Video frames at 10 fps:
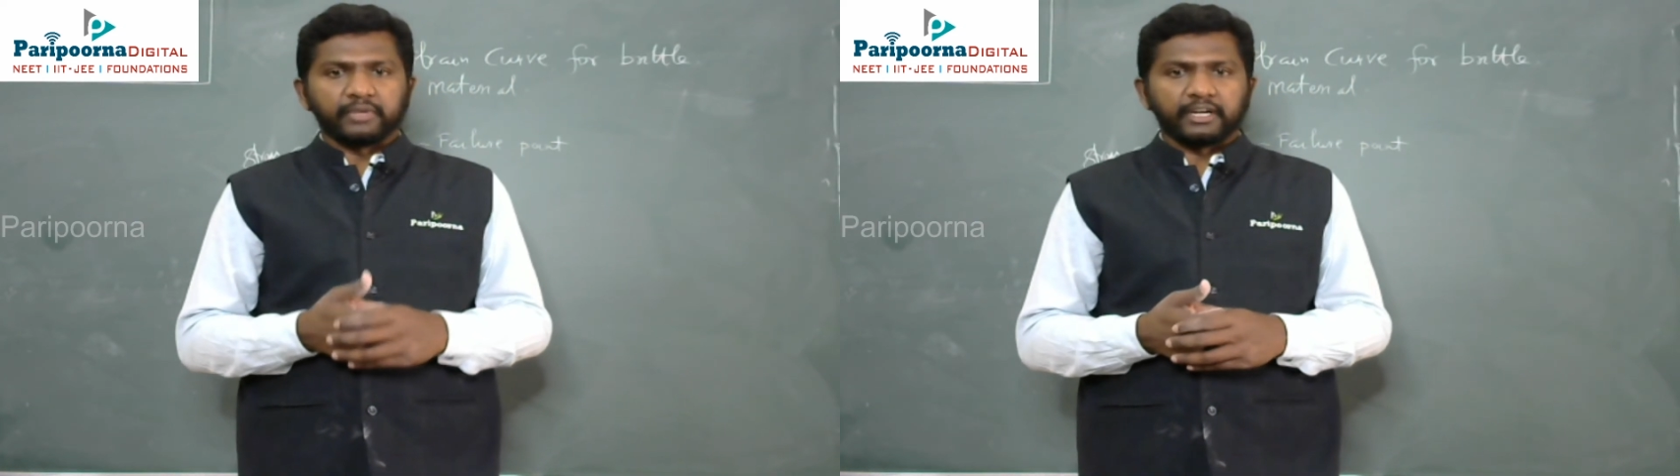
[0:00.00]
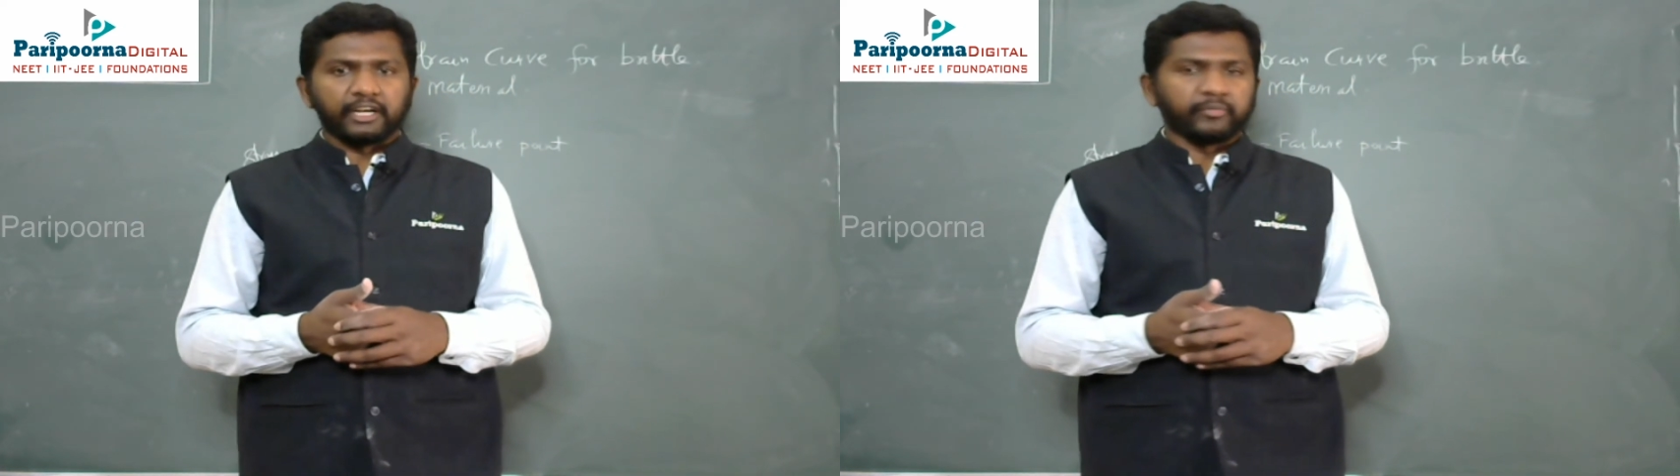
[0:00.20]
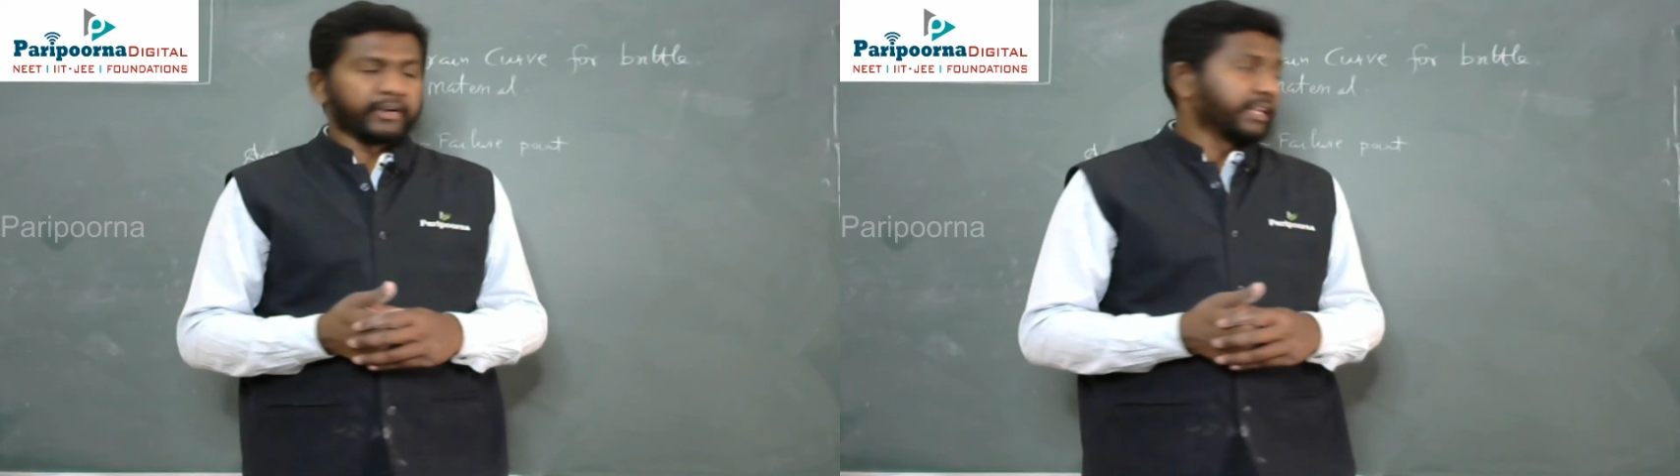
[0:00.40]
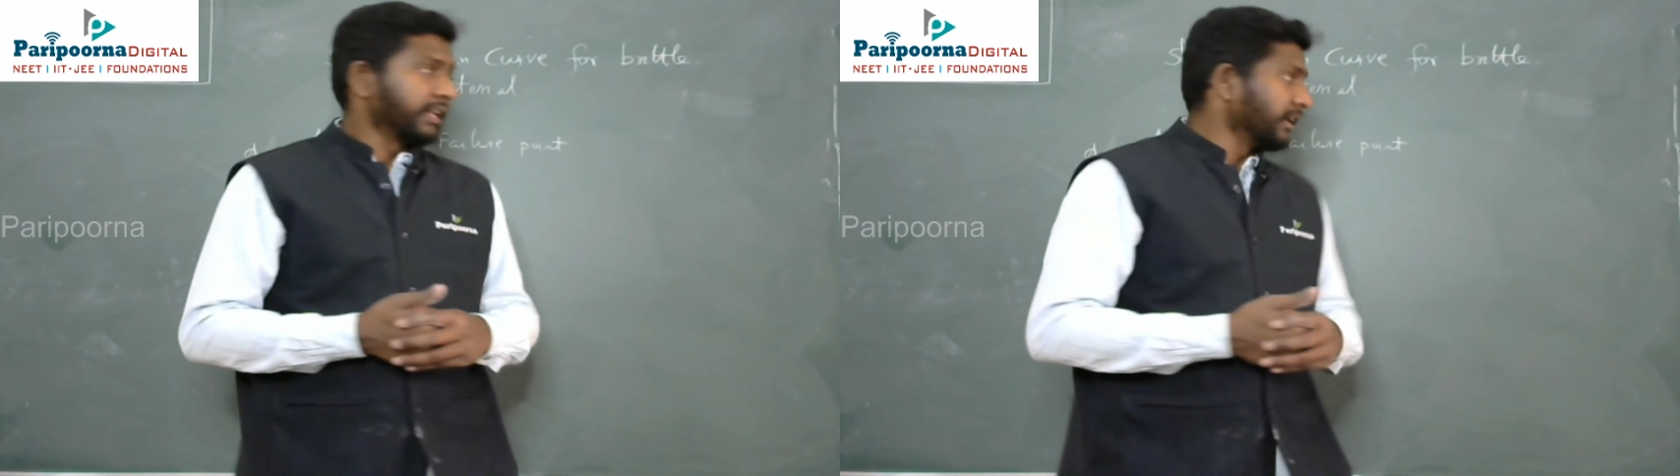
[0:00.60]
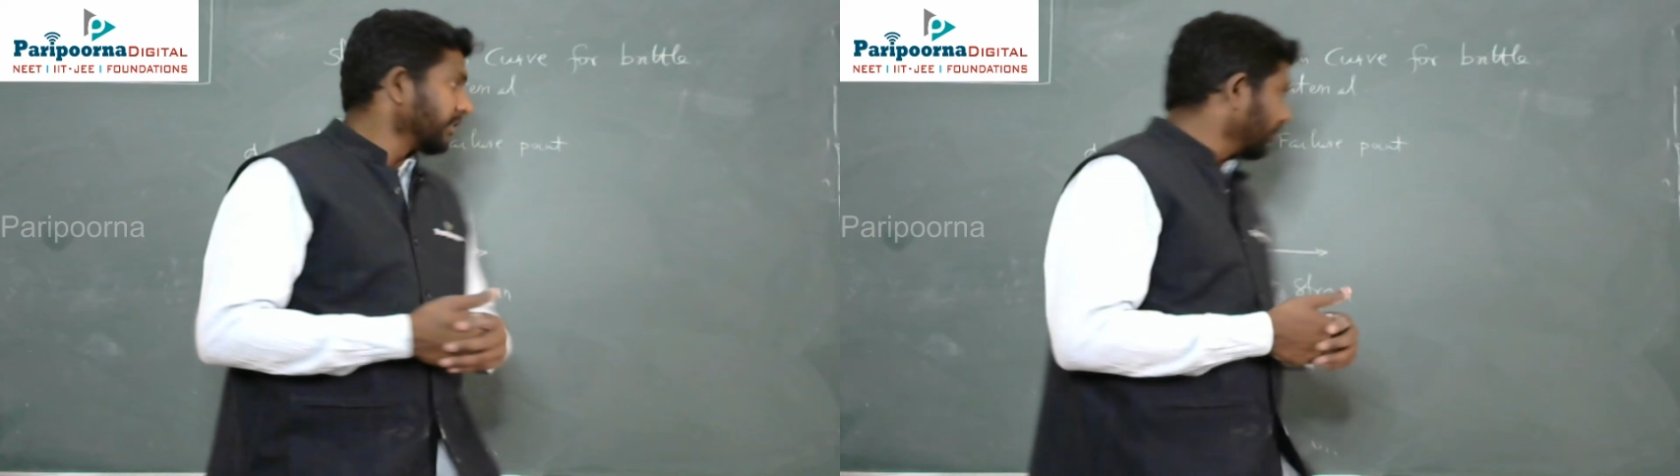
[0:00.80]
brittle
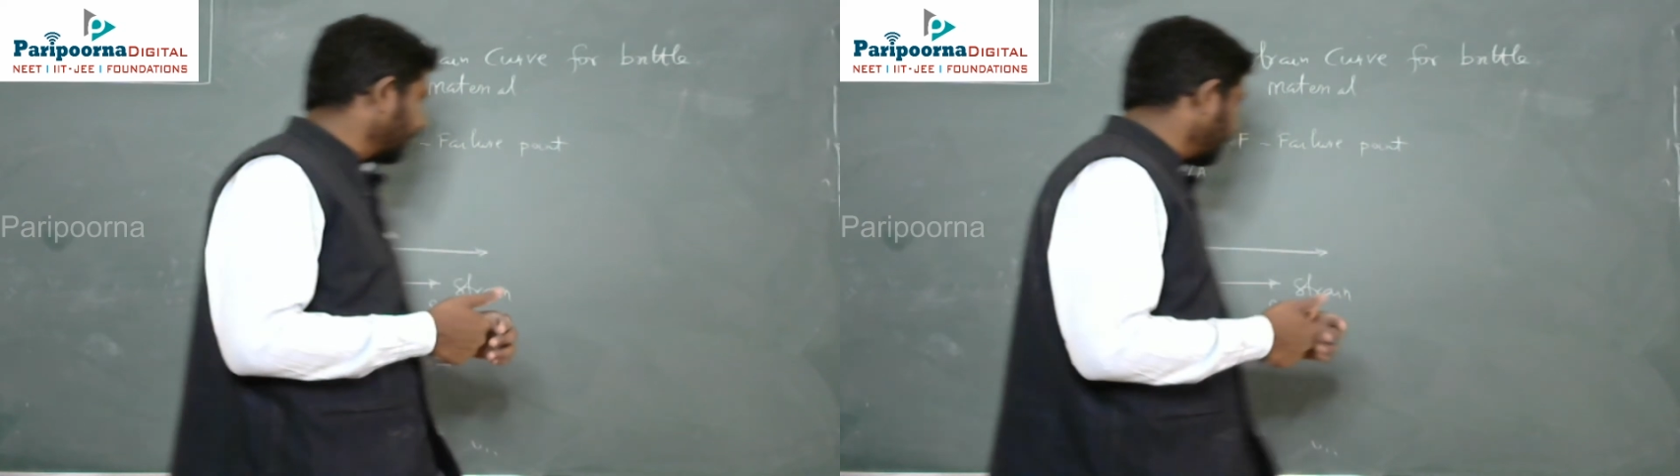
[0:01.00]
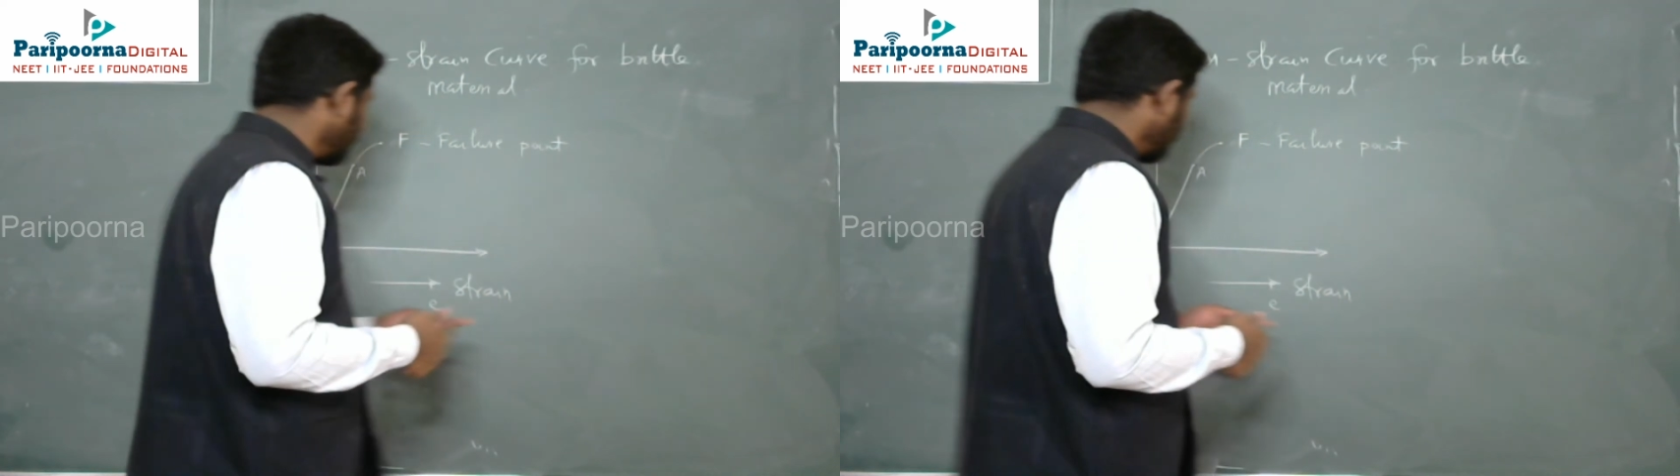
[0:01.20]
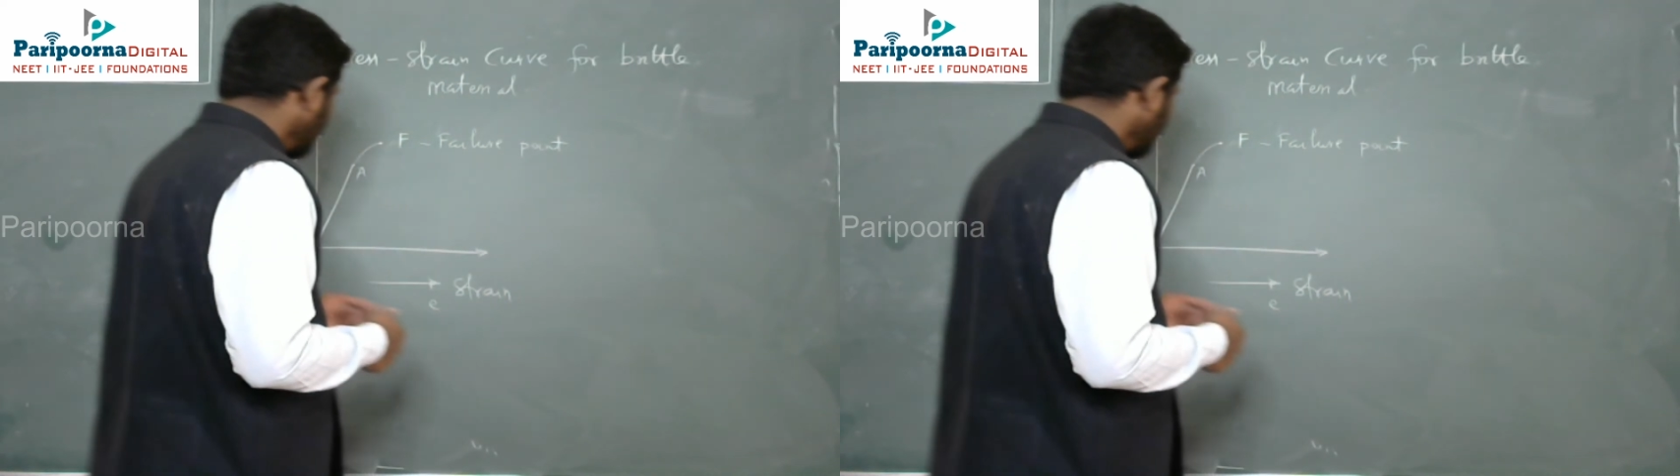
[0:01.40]
material. Okay,